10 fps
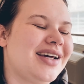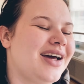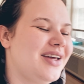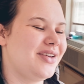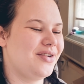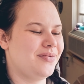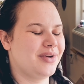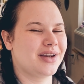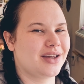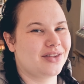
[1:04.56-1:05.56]
I'm
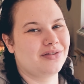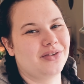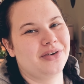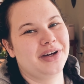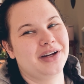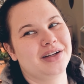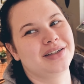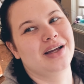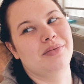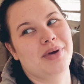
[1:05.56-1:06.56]
gonna get on the floor
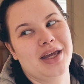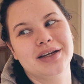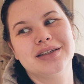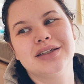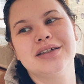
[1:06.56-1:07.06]
and paint.